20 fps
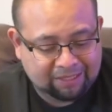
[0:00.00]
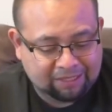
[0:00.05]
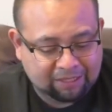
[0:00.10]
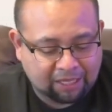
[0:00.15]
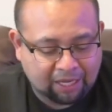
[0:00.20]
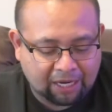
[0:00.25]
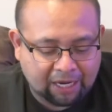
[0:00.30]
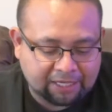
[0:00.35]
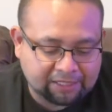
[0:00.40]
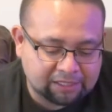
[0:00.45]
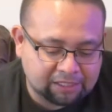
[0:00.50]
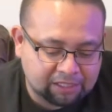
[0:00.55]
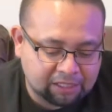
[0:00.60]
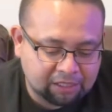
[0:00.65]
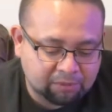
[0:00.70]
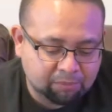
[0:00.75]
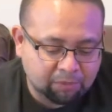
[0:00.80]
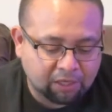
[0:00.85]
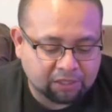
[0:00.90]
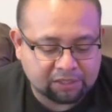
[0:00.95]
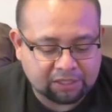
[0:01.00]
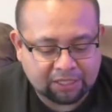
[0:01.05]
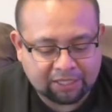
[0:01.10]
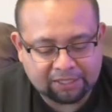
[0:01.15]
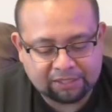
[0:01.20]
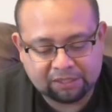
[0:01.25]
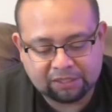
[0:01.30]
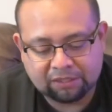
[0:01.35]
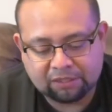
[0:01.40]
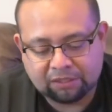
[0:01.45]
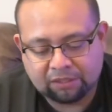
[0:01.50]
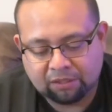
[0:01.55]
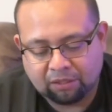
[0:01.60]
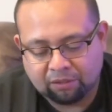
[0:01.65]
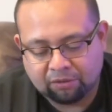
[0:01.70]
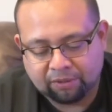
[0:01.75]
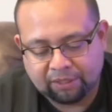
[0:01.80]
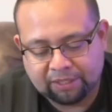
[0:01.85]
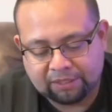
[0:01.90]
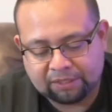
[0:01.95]
I like to keep modulation,
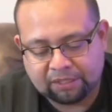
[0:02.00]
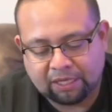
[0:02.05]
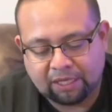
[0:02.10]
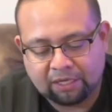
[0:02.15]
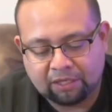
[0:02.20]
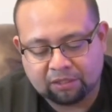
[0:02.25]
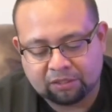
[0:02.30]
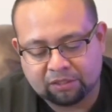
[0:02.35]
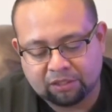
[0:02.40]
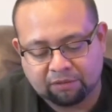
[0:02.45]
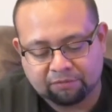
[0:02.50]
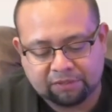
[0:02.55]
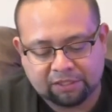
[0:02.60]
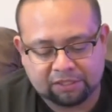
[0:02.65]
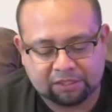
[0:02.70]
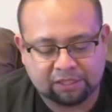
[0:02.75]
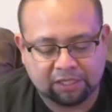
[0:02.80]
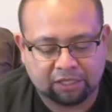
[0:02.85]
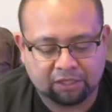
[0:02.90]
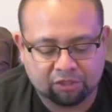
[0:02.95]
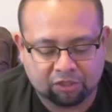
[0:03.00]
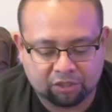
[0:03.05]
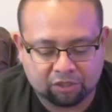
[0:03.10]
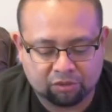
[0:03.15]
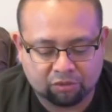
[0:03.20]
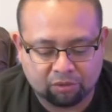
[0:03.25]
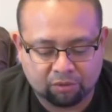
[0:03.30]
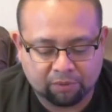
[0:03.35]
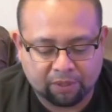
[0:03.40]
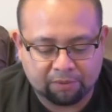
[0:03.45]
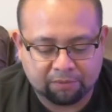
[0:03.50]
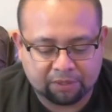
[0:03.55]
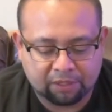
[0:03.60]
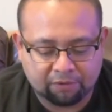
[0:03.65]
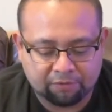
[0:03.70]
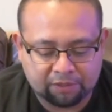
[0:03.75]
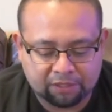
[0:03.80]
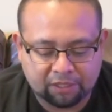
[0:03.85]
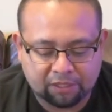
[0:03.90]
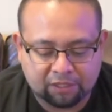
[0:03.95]
so it's kind of tough to say you could do away with
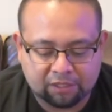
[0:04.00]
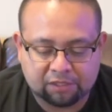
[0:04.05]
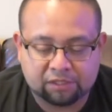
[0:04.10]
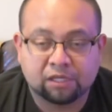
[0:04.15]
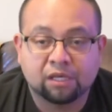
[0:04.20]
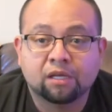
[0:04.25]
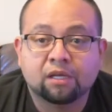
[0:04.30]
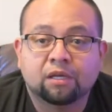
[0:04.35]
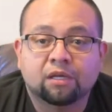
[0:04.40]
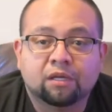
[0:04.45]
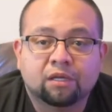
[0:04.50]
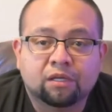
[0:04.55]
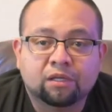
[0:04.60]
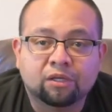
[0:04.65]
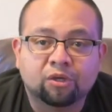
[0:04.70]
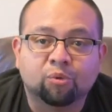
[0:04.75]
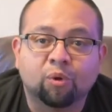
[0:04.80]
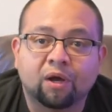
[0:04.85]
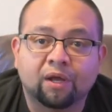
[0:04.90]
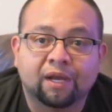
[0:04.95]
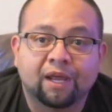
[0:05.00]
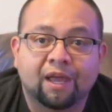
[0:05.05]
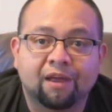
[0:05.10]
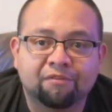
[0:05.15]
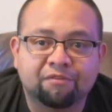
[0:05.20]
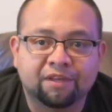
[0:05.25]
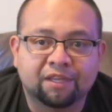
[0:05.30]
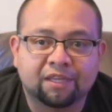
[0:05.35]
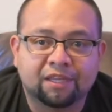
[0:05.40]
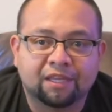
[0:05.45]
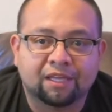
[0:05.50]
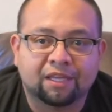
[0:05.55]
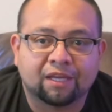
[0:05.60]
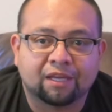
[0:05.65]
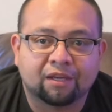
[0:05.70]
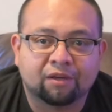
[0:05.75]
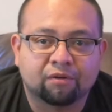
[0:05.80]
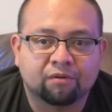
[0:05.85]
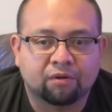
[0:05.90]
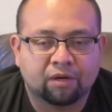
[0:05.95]
everything because you want everything,
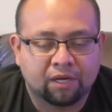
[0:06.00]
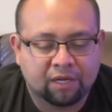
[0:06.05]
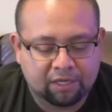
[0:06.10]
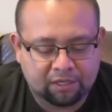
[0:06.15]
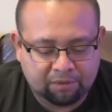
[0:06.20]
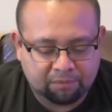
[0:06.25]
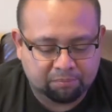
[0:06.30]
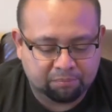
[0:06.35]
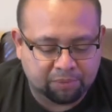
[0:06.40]
right?